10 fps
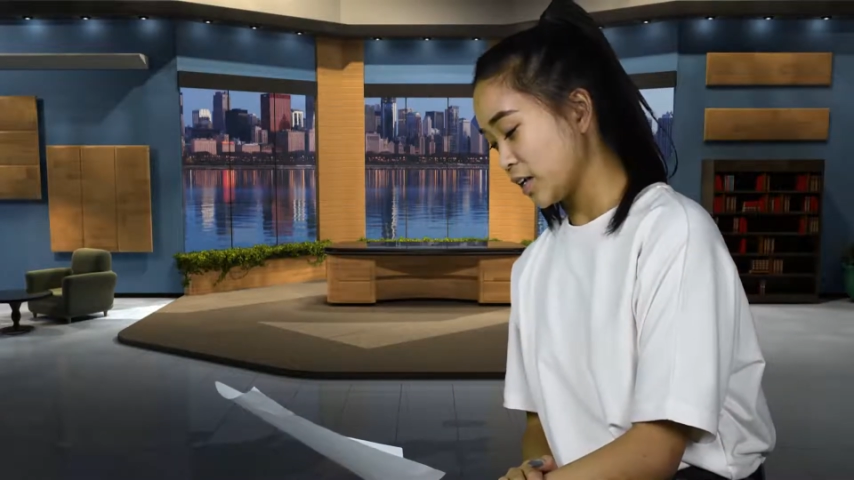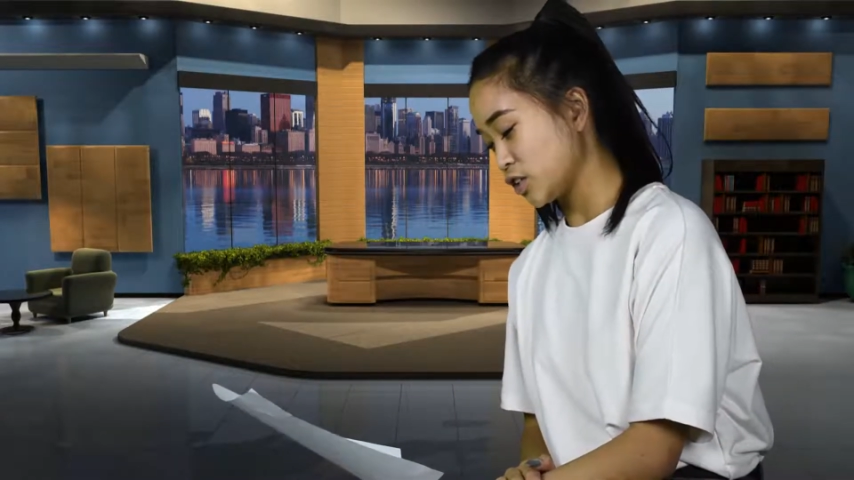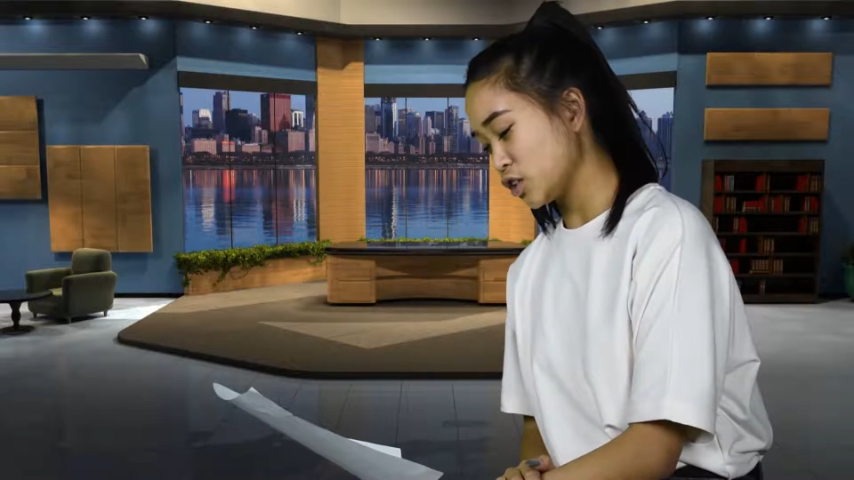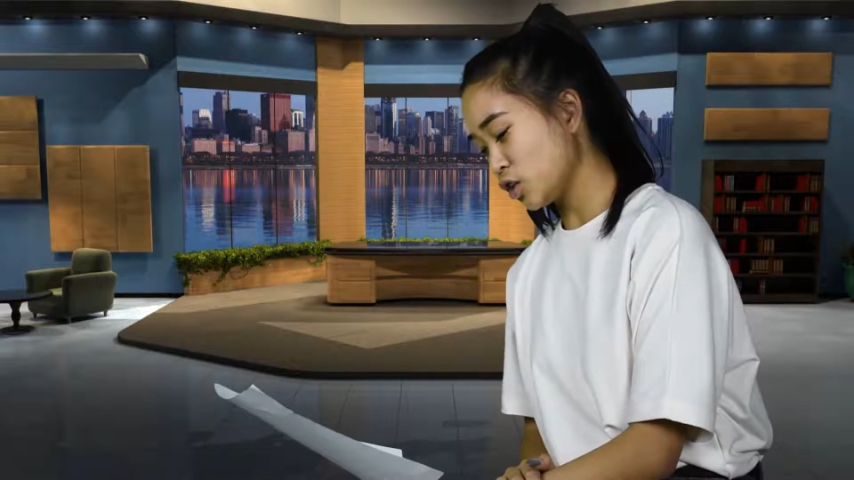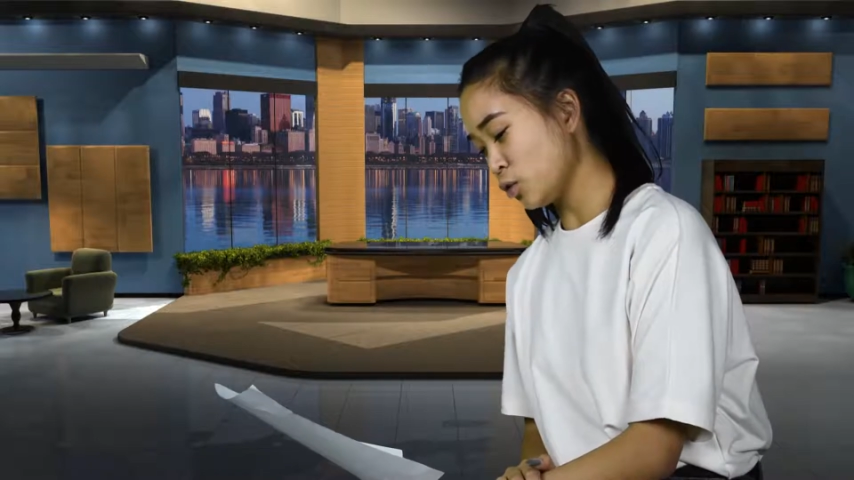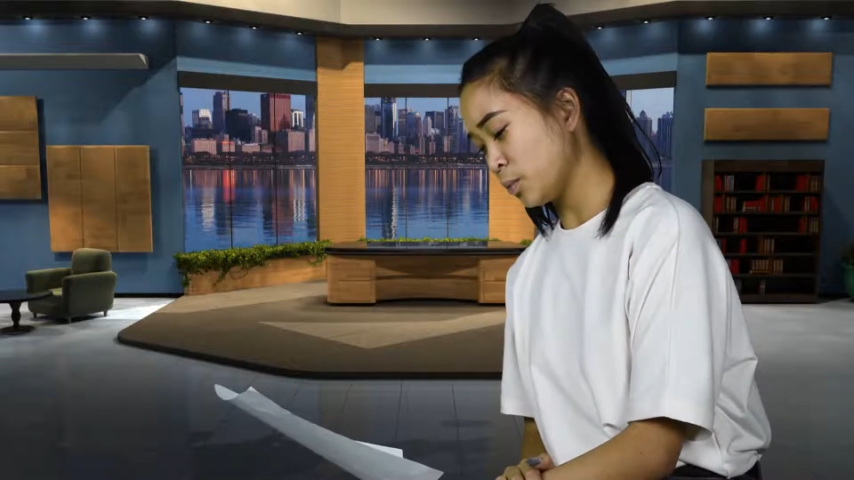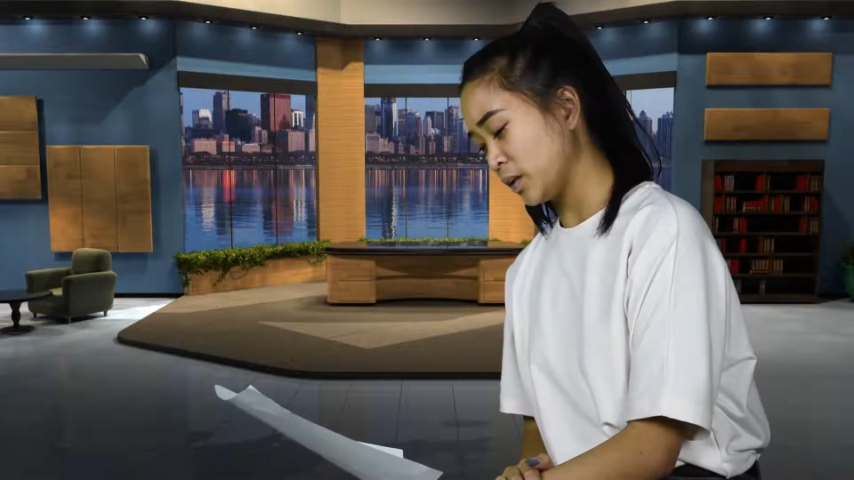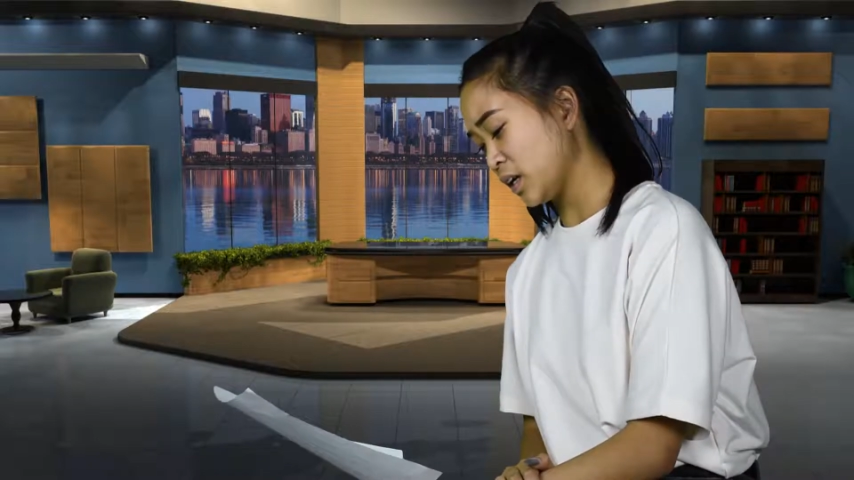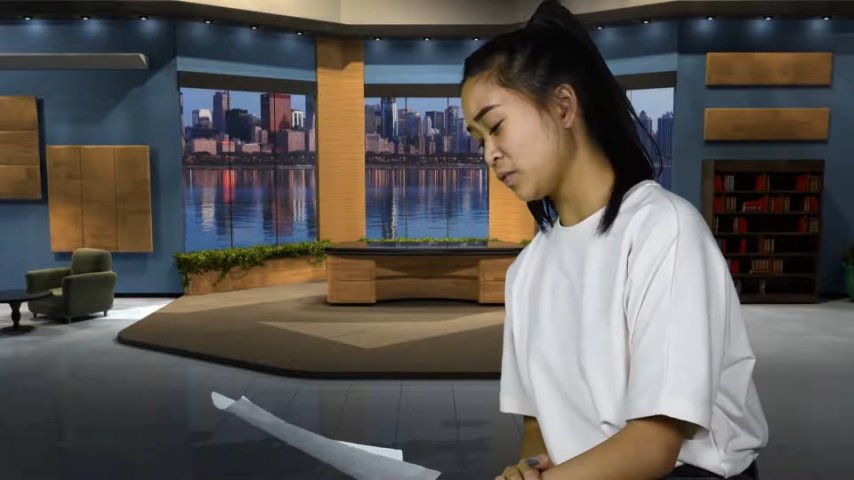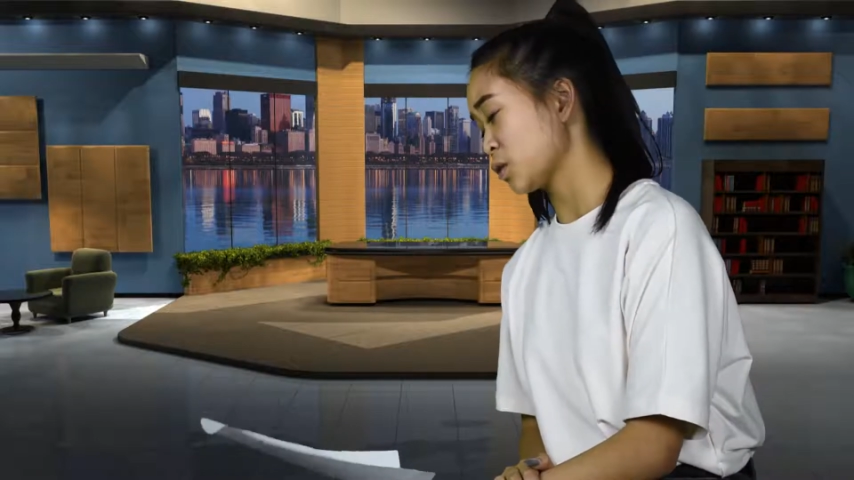Do you
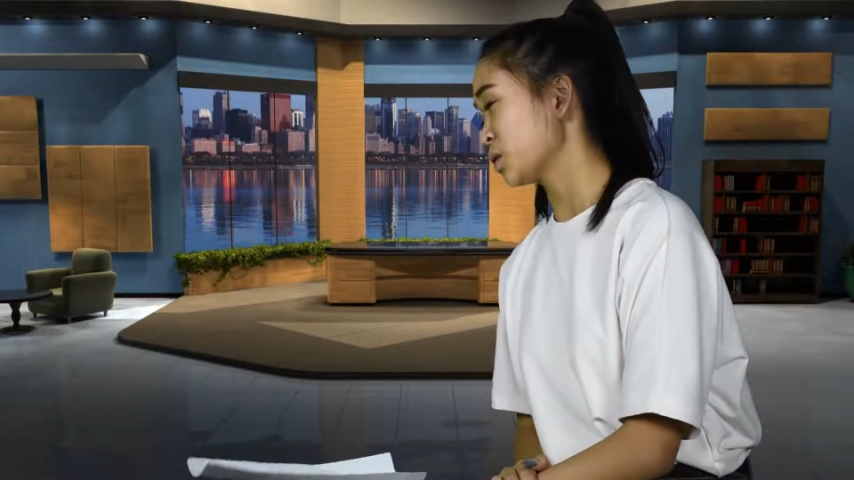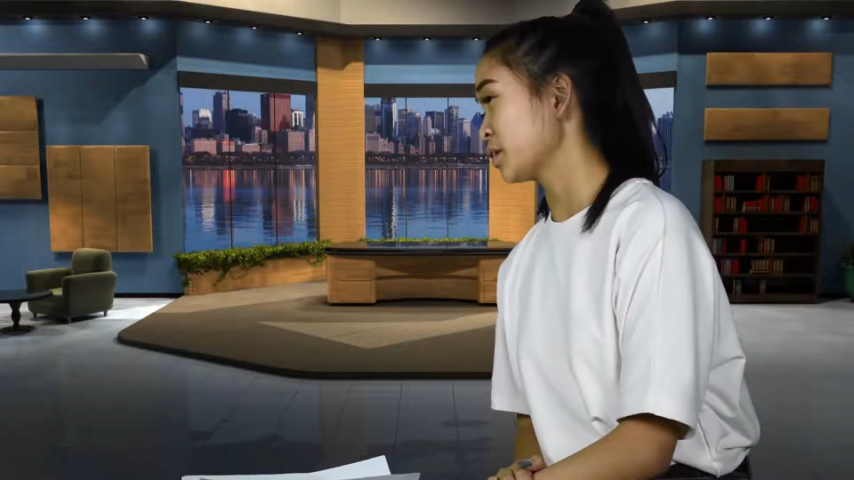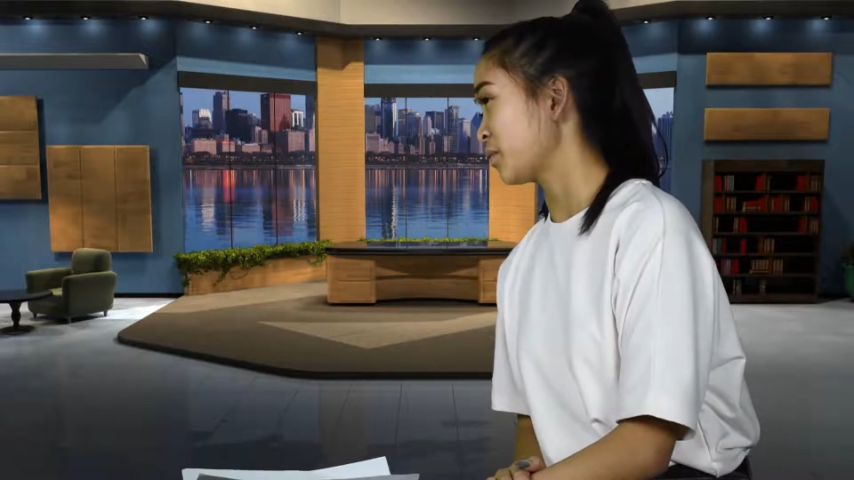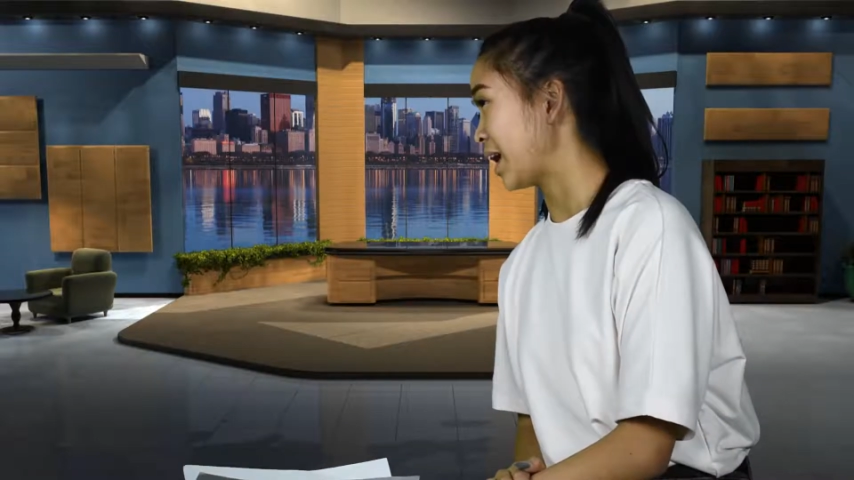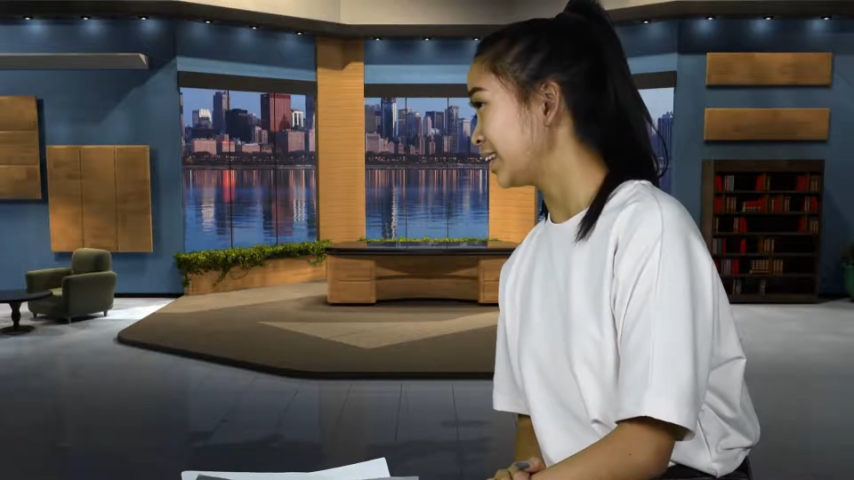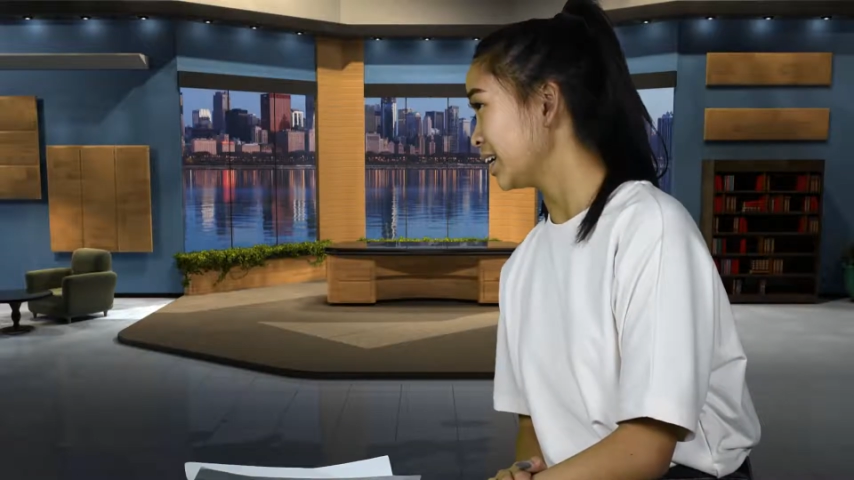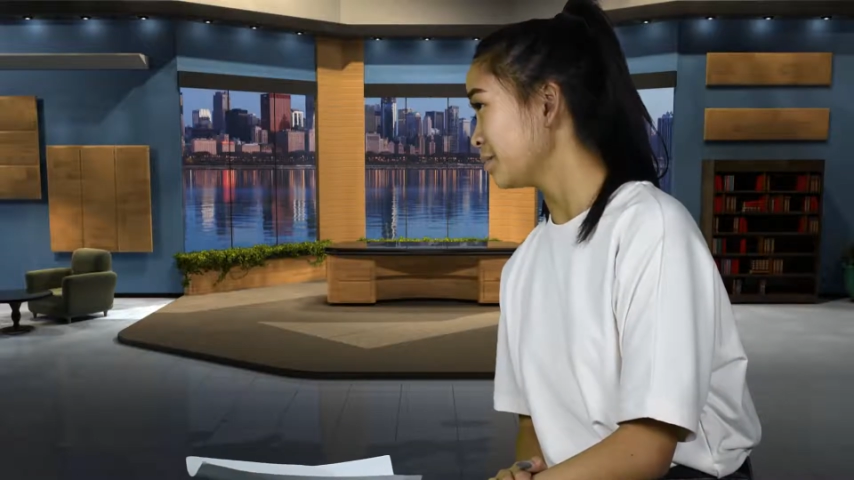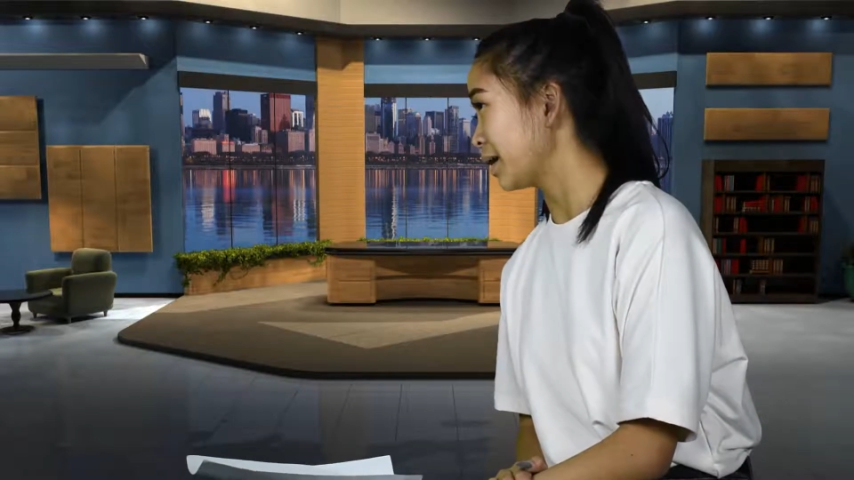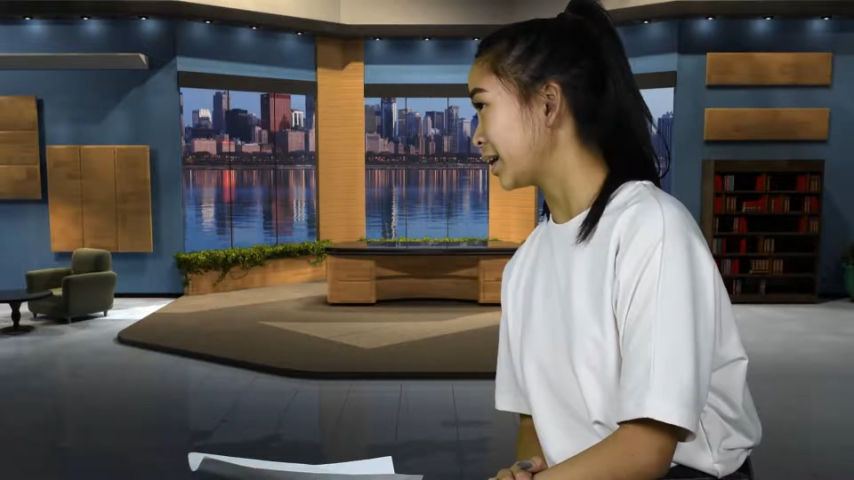believe you're doing the right thing